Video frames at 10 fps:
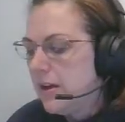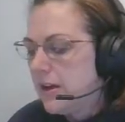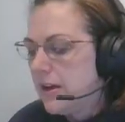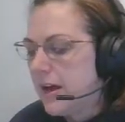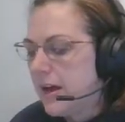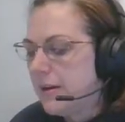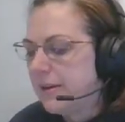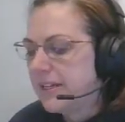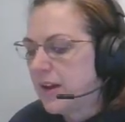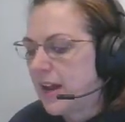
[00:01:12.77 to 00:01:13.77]
uh,
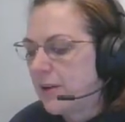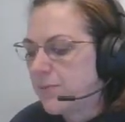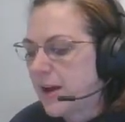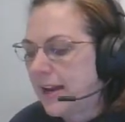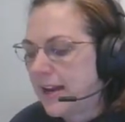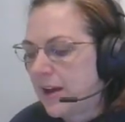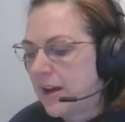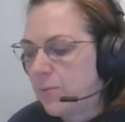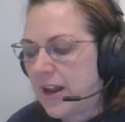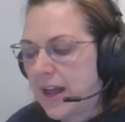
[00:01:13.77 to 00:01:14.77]
because when I write, I
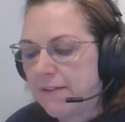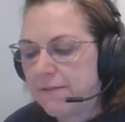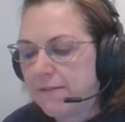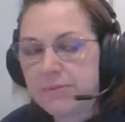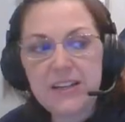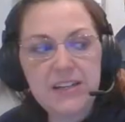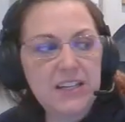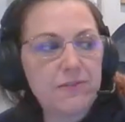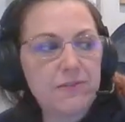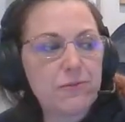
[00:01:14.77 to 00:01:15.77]
wanna have
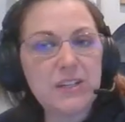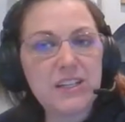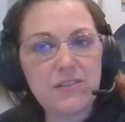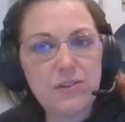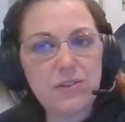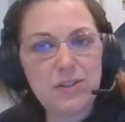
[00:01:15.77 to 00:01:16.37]
plenty of room to give you the